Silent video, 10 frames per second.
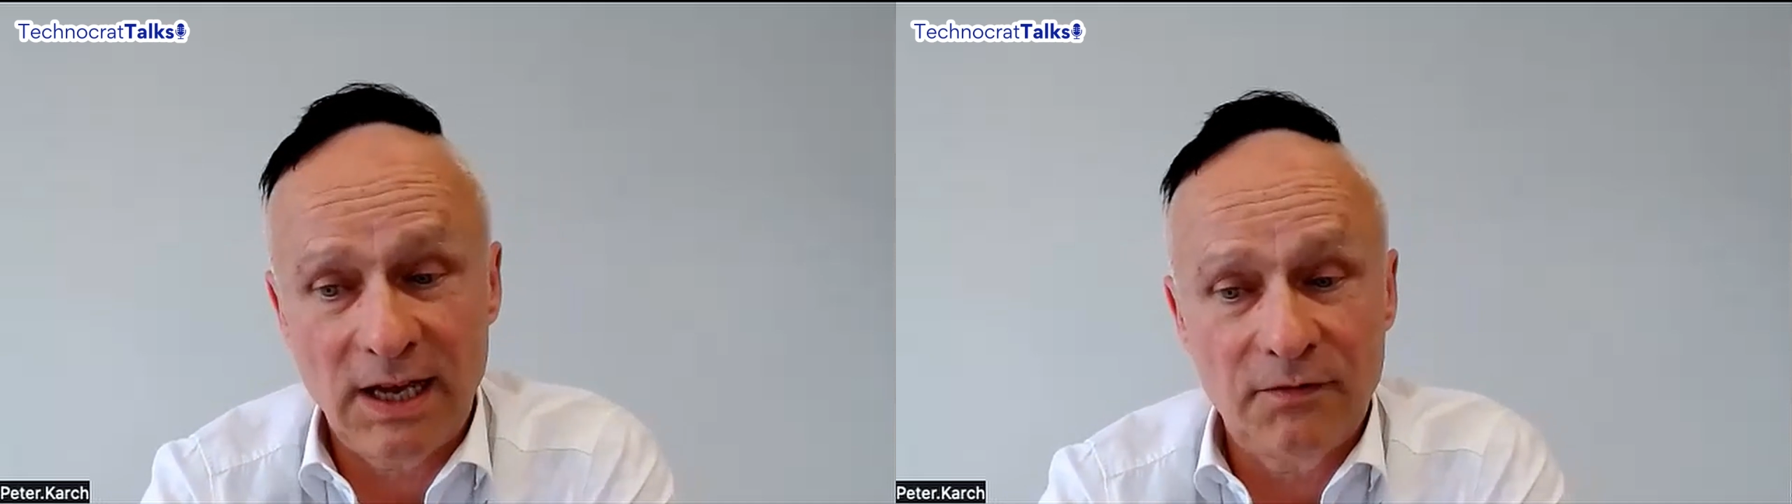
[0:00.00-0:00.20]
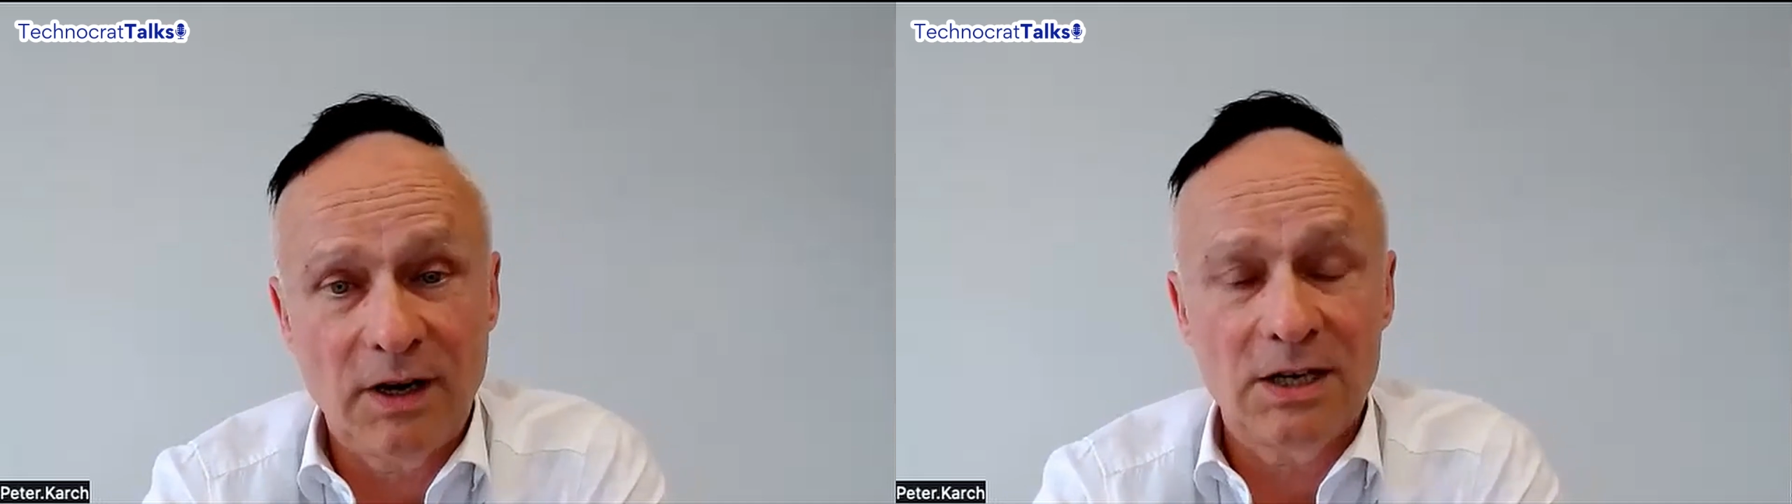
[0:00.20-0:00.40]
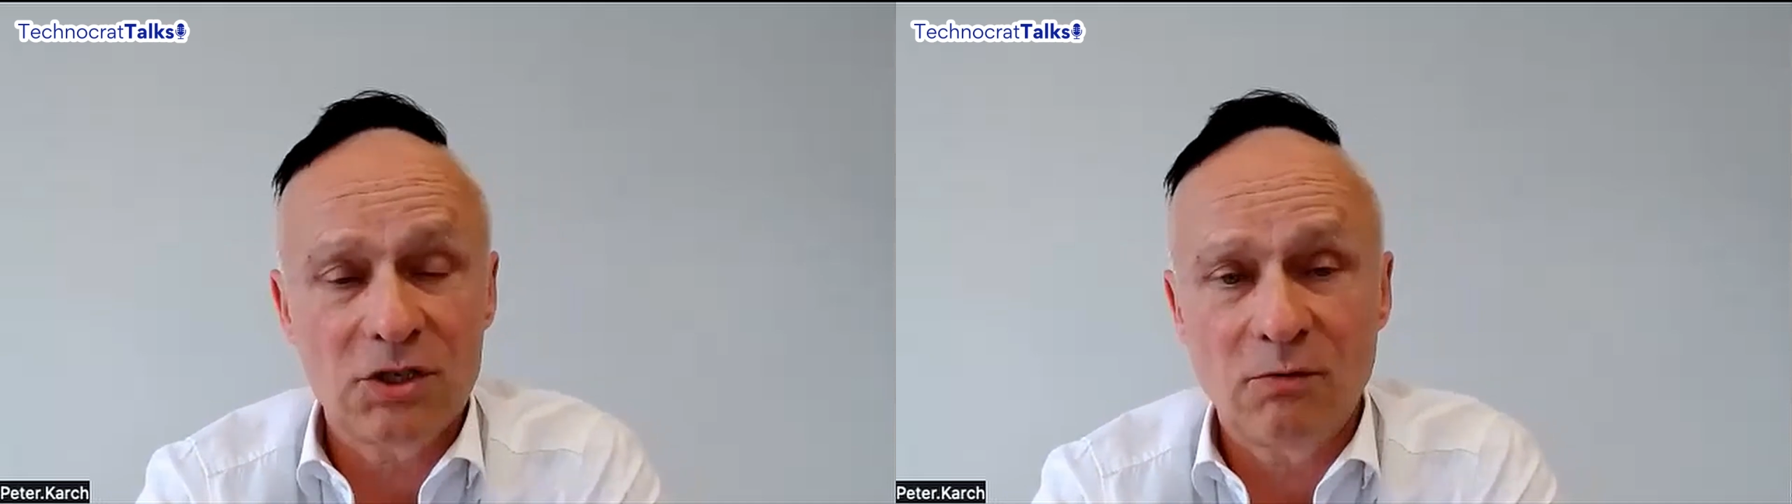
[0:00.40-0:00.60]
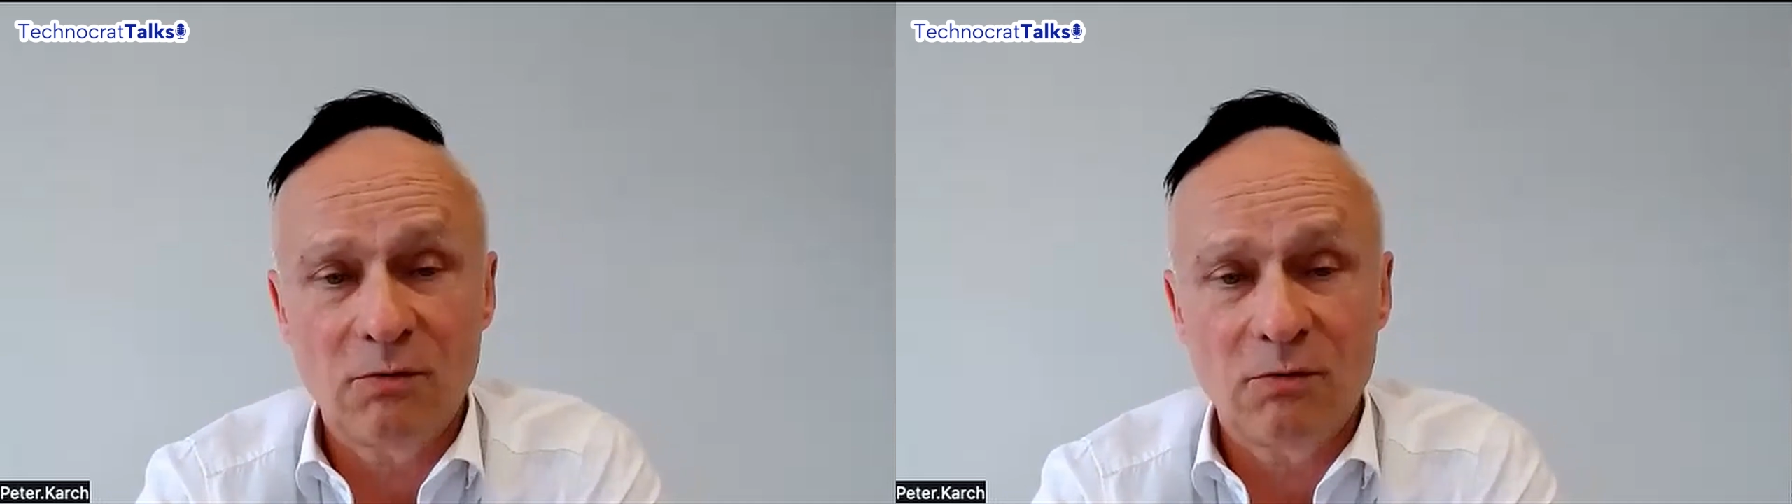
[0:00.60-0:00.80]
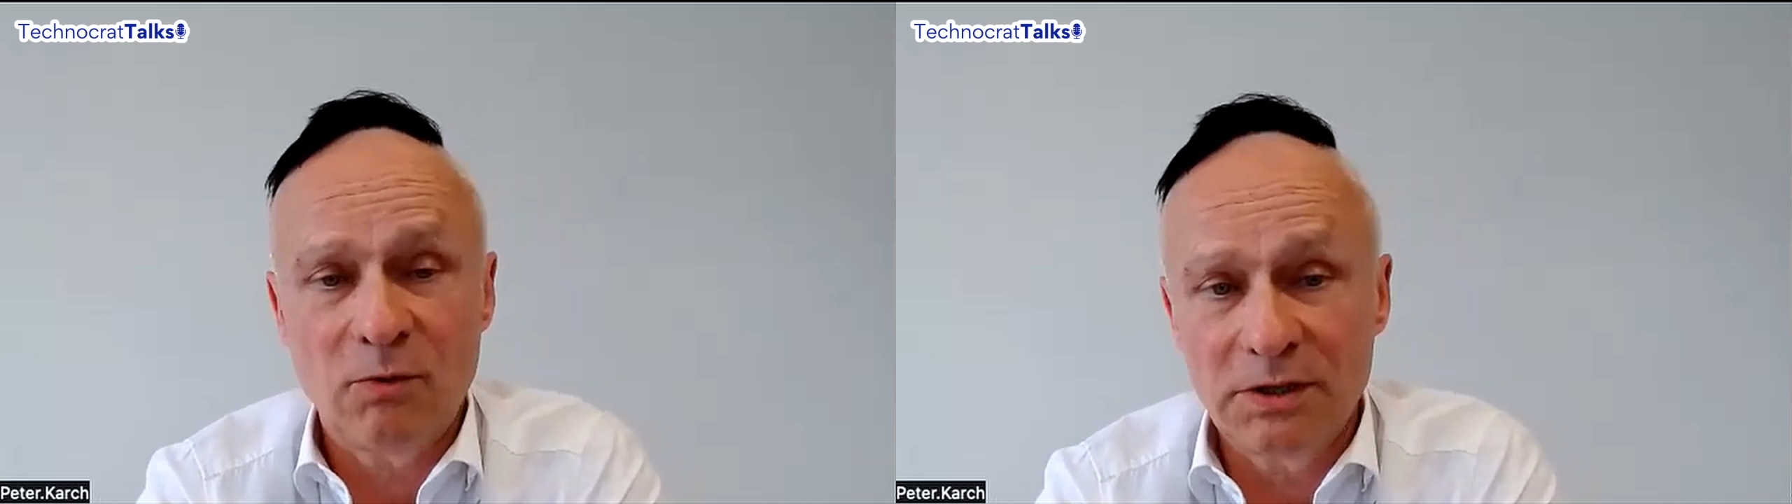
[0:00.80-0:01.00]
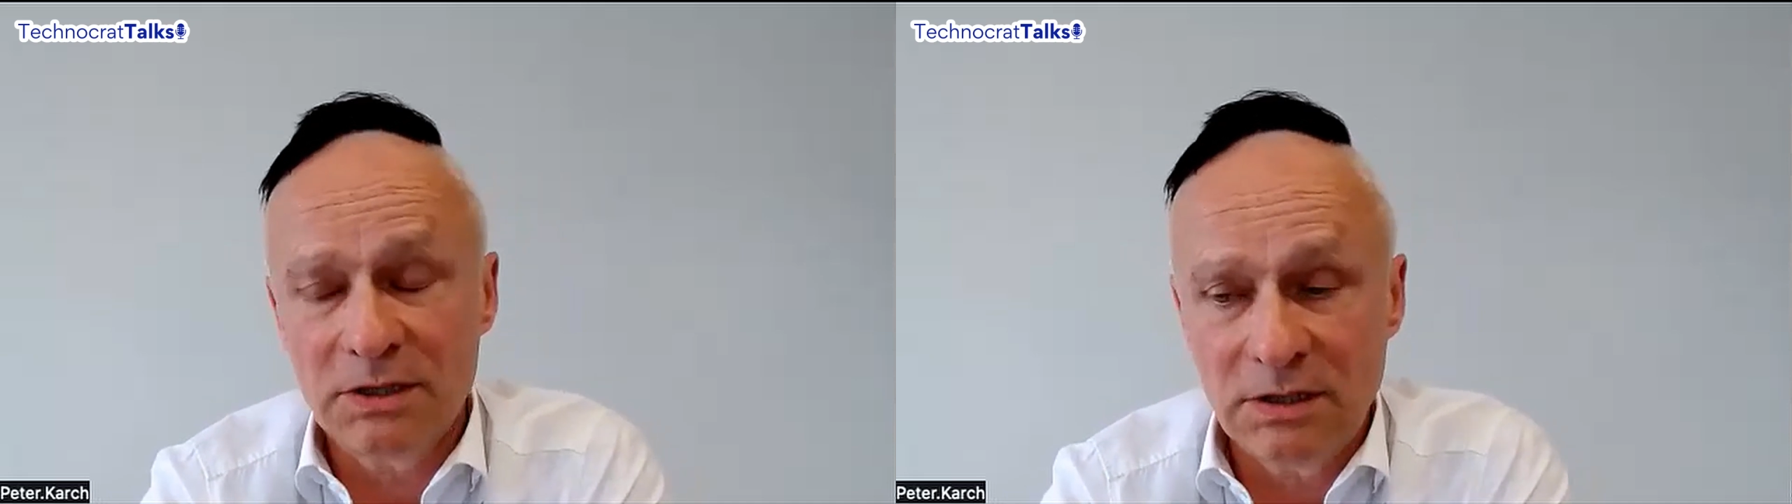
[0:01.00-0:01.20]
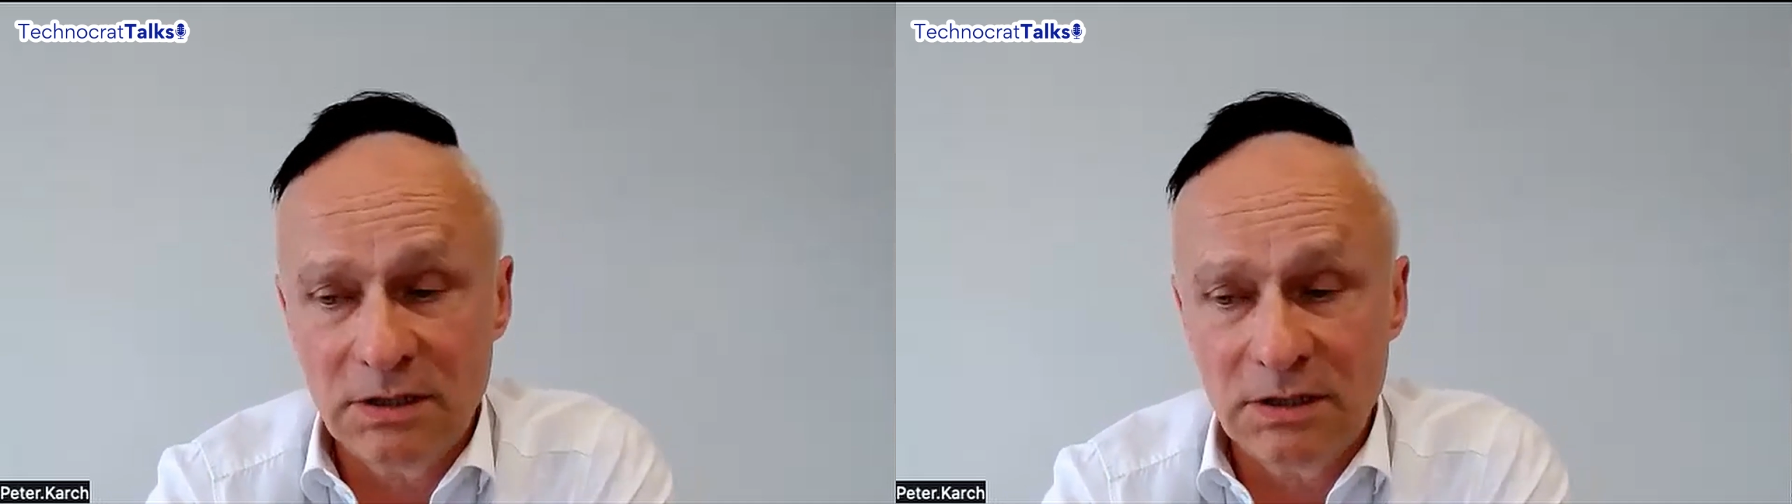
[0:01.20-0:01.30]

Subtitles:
larger quantities.